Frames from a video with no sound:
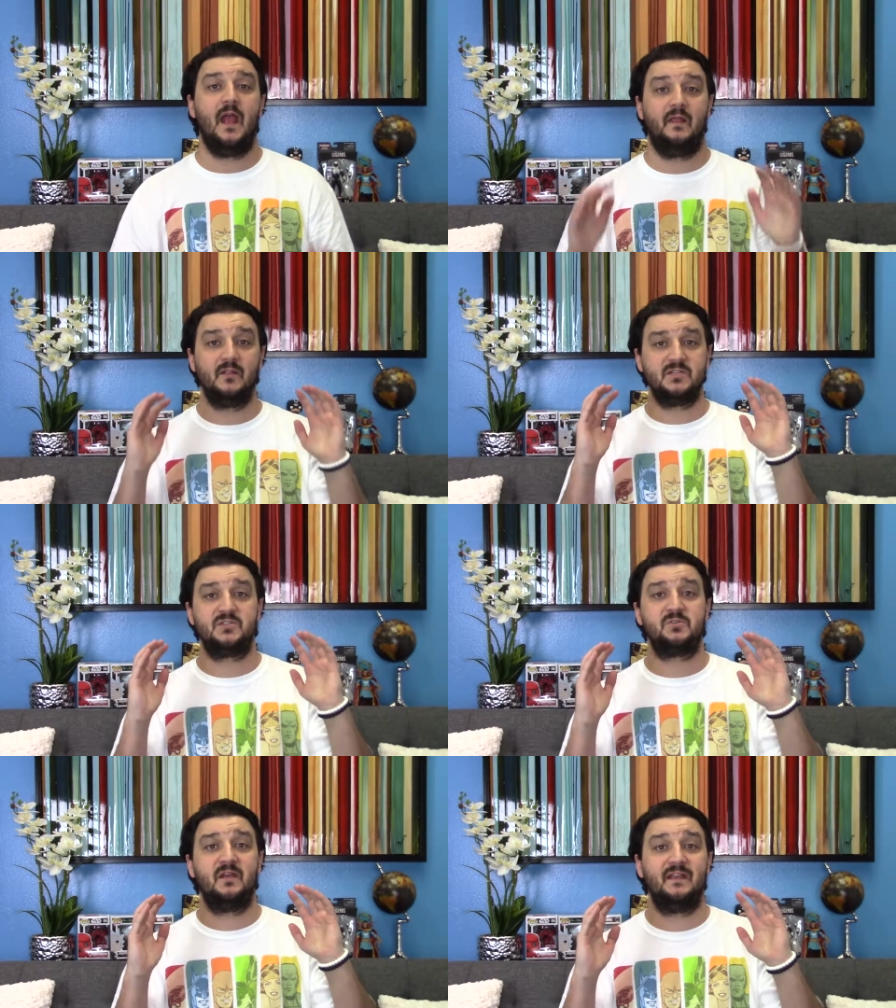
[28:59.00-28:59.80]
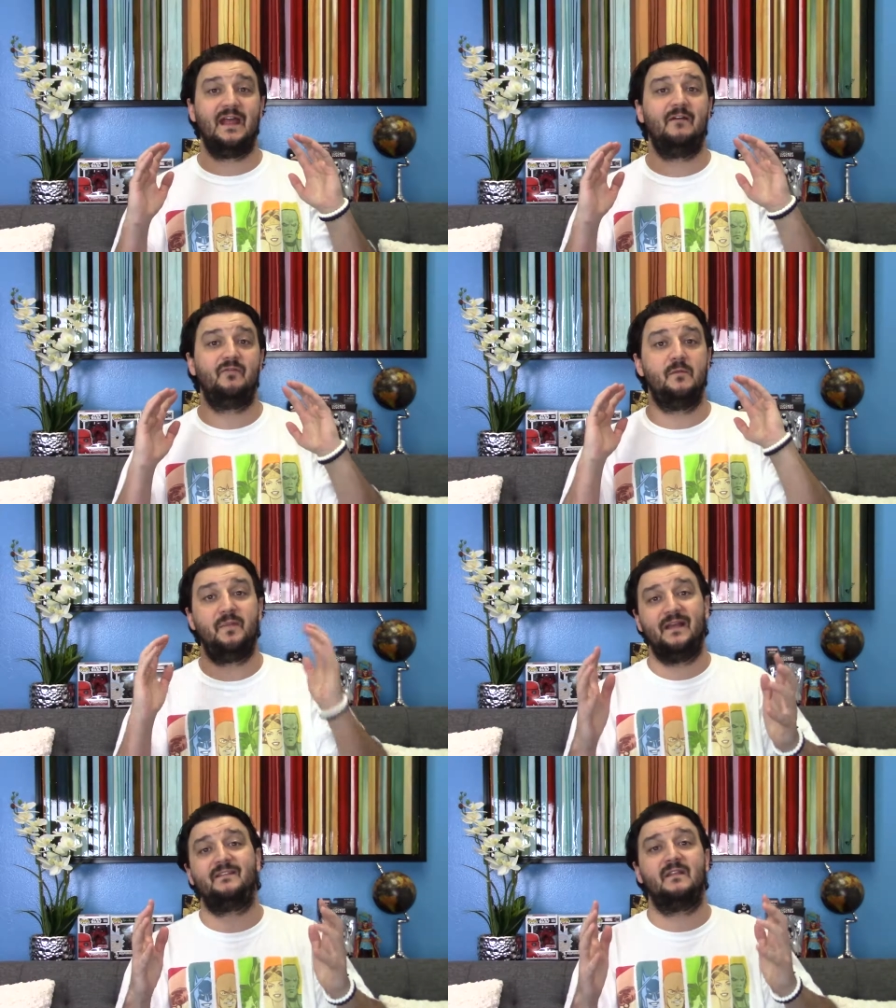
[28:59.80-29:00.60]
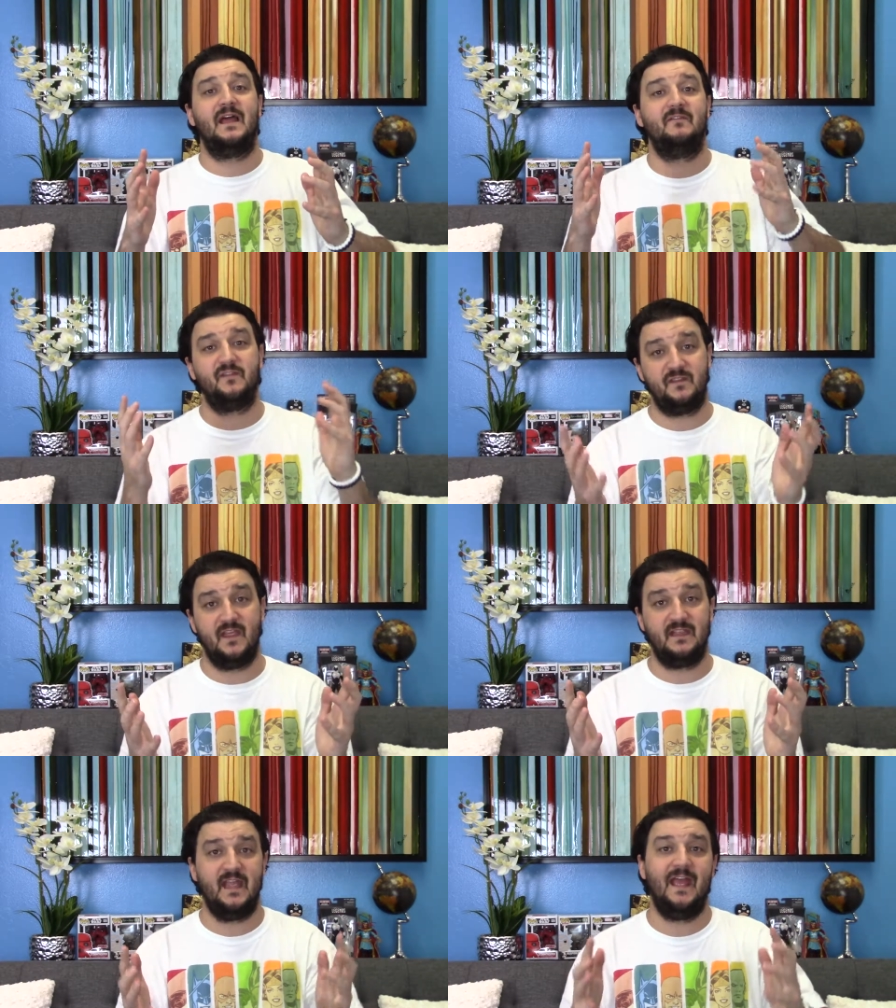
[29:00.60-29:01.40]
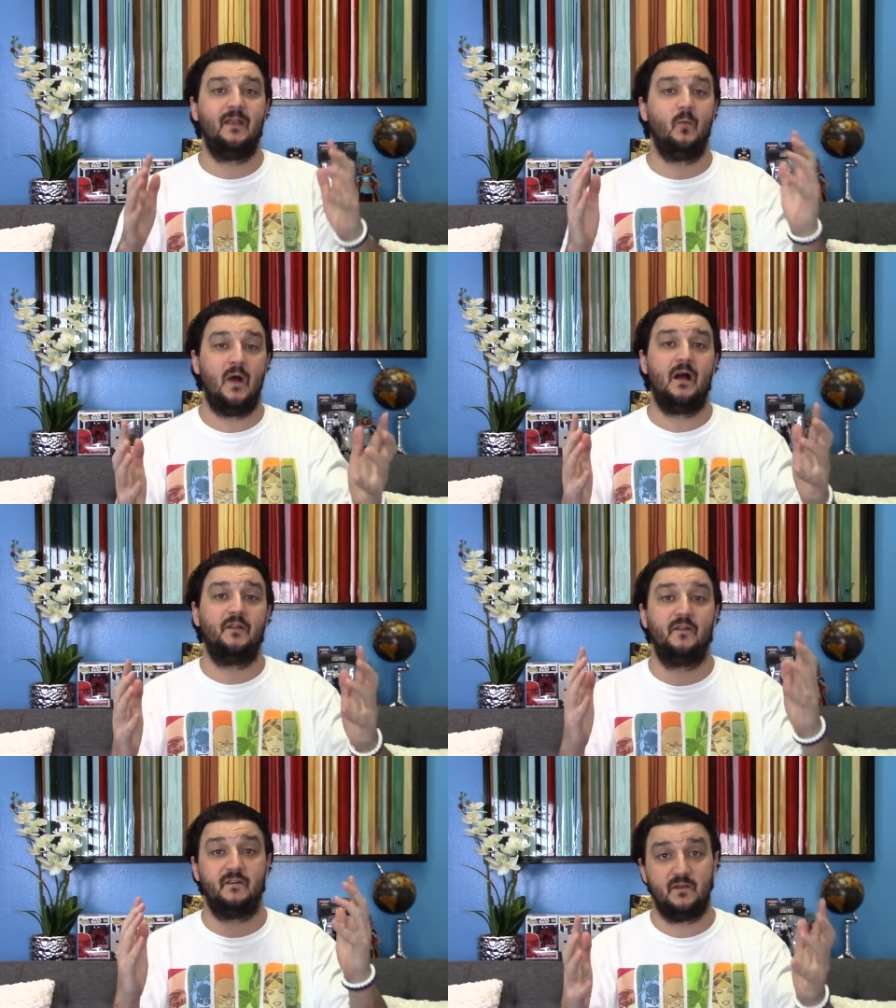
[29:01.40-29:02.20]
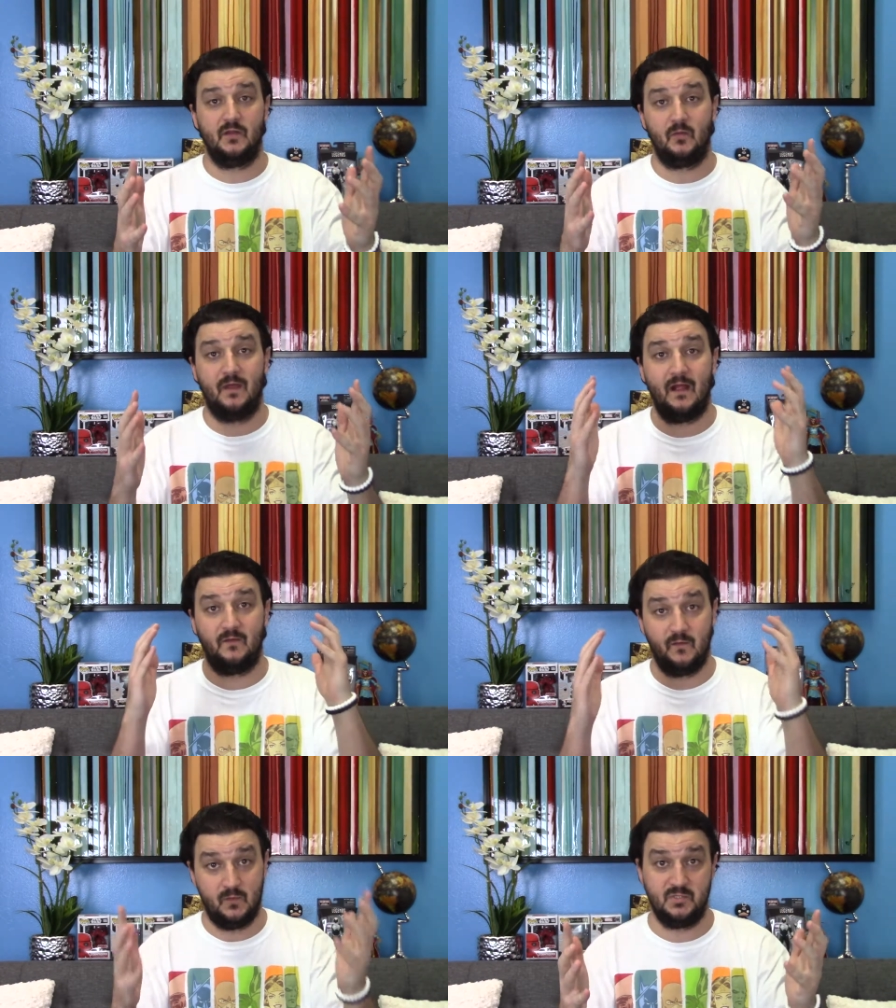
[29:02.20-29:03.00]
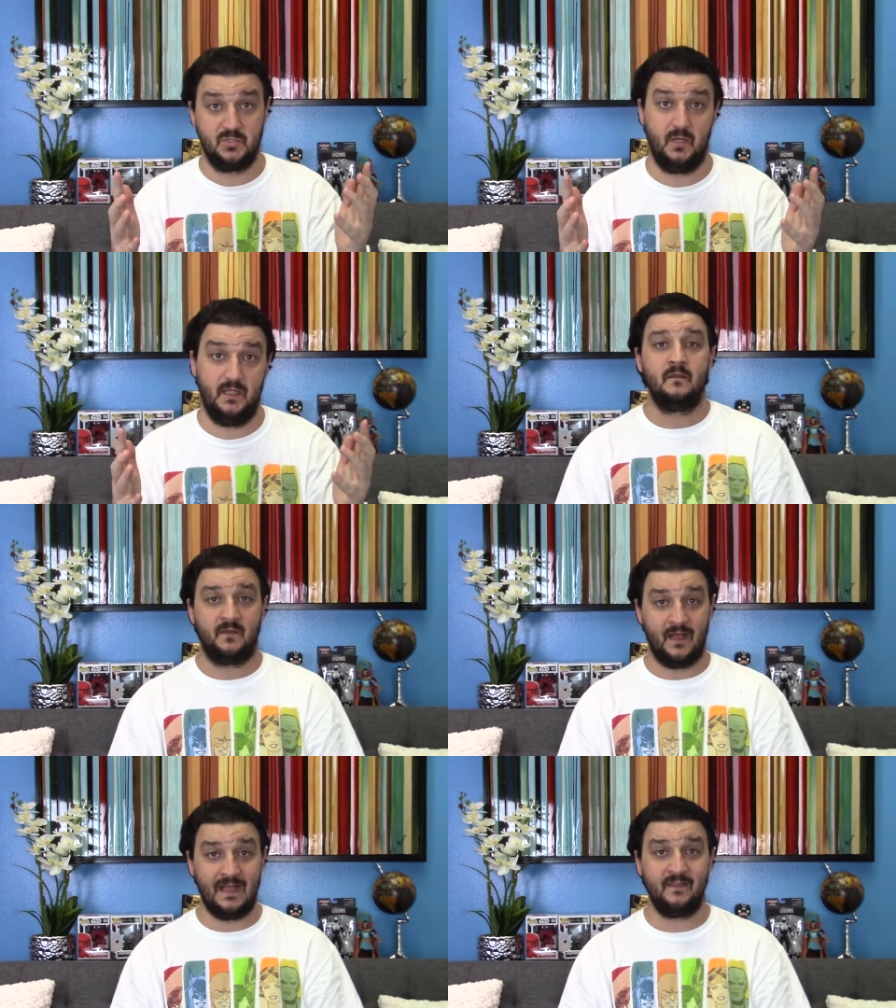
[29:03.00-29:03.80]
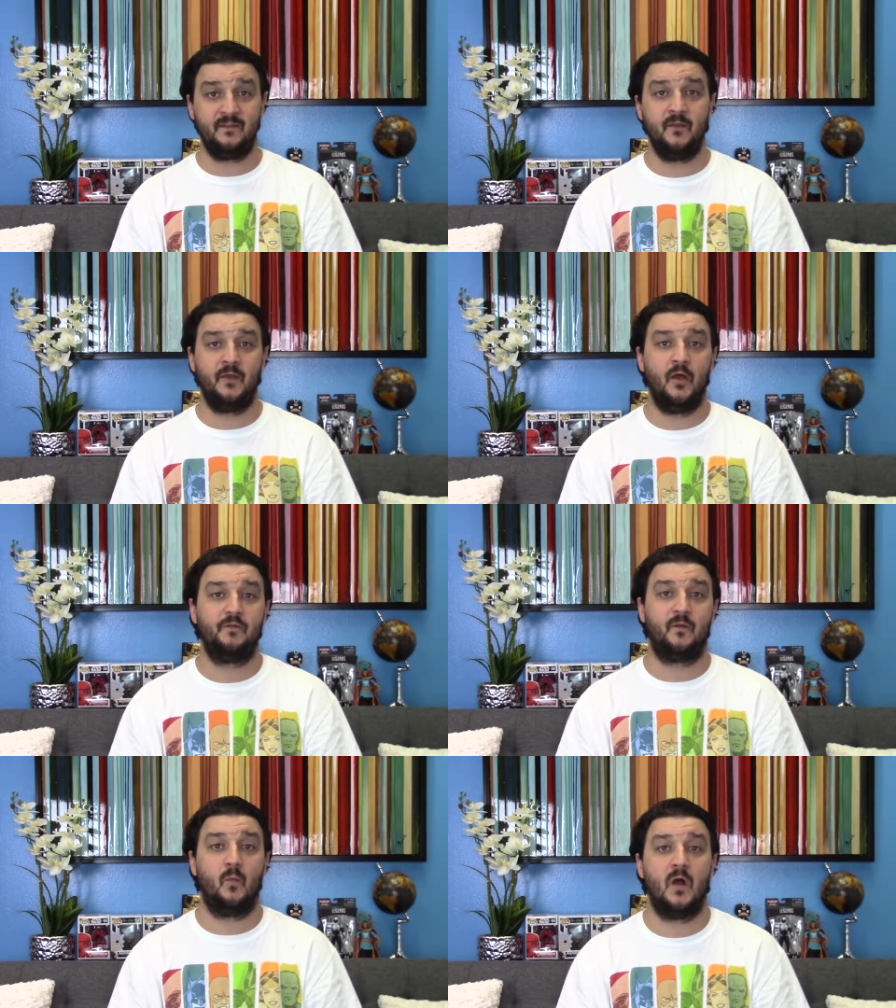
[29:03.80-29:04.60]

and they're just trying to have the best life that they can while they're still around to enjoy it. So as you know from